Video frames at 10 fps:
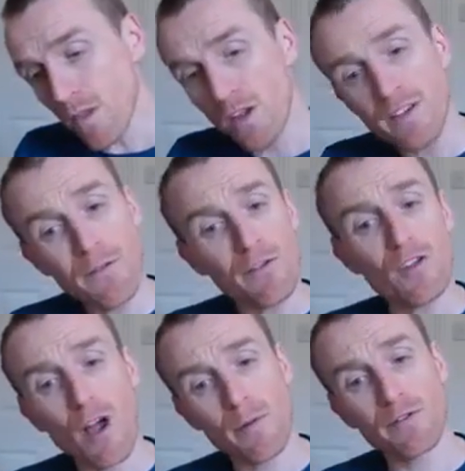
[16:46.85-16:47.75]
a different
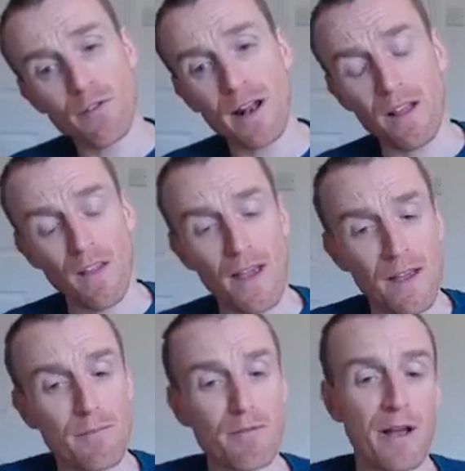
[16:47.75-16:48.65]
type of training that they
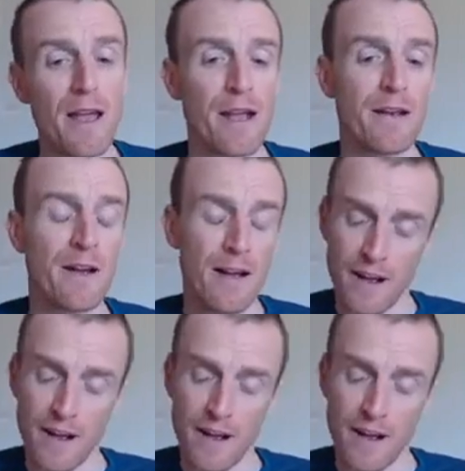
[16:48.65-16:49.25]
could bring in,